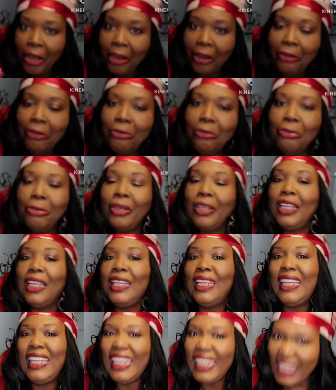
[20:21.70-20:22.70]
worth
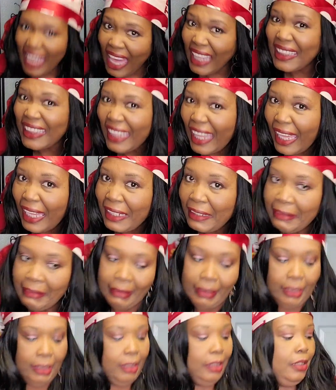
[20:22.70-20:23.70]
nothing.
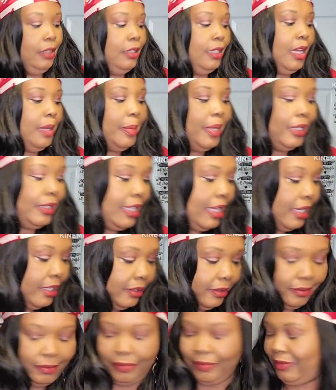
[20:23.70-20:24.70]
How about
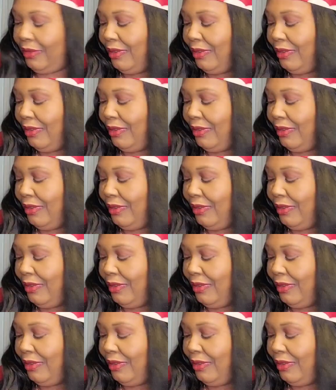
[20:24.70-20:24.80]
that?